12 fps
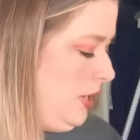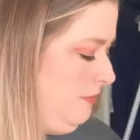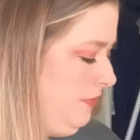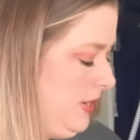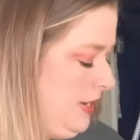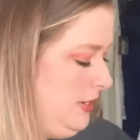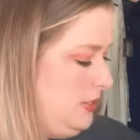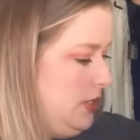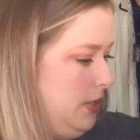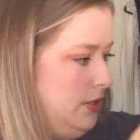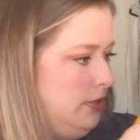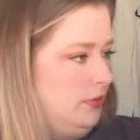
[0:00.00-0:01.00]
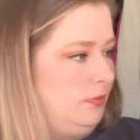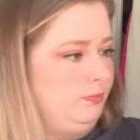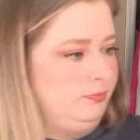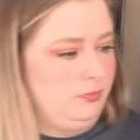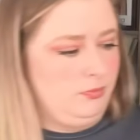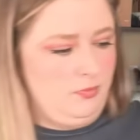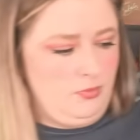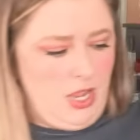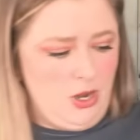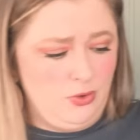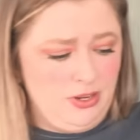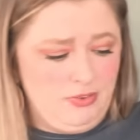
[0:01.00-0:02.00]
find.
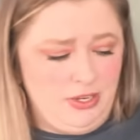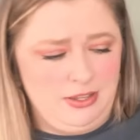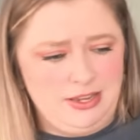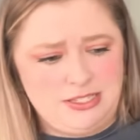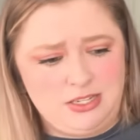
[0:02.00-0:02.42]
It's